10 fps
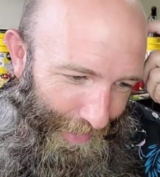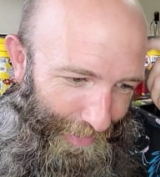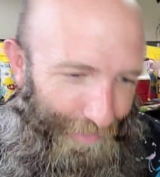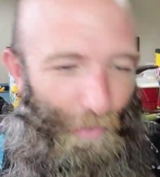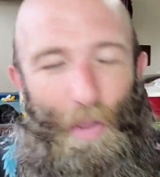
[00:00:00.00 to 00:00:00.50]

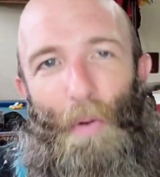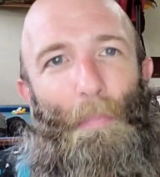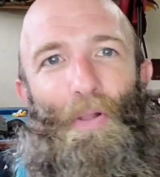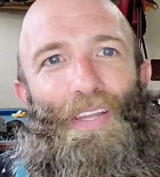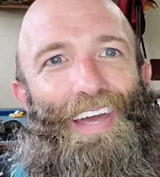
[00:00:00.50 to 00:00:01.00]
And so we were
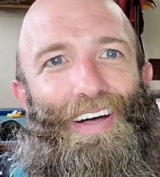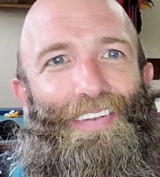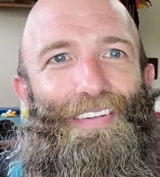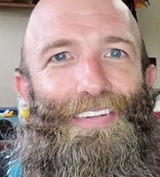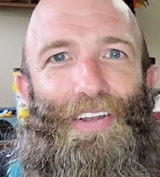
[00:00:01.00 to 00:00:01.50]
pulling
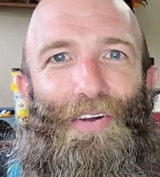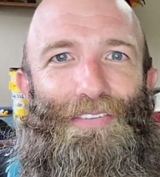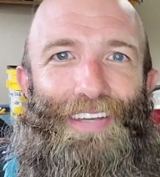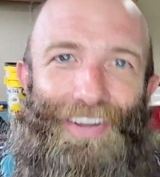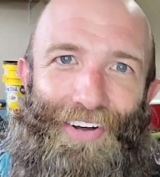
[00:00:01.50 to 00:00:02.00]
out, and, you know, I
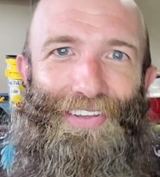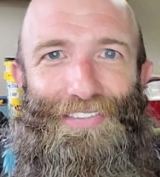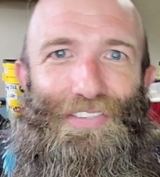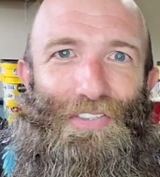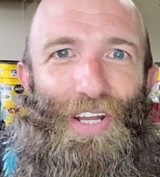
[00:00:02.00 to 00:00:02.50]
was like,
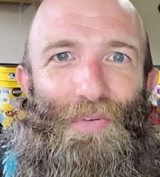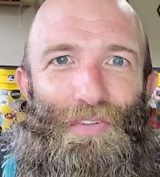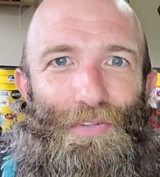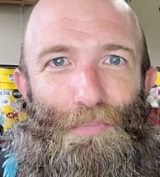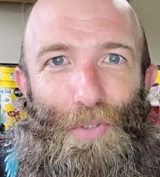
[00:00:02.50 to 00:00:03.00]
there's the train
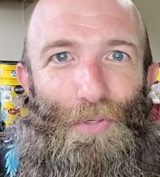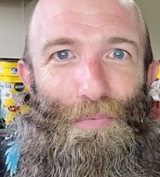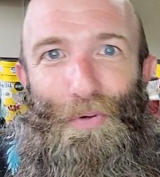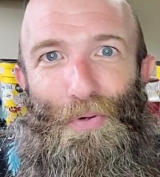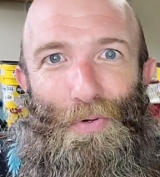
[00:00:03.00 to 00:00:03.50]
whistle, boo,
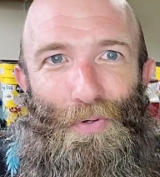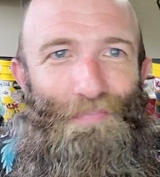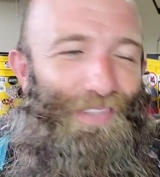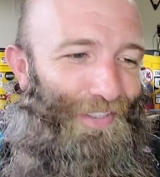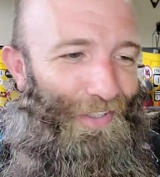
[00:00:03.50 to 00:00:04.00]
boo,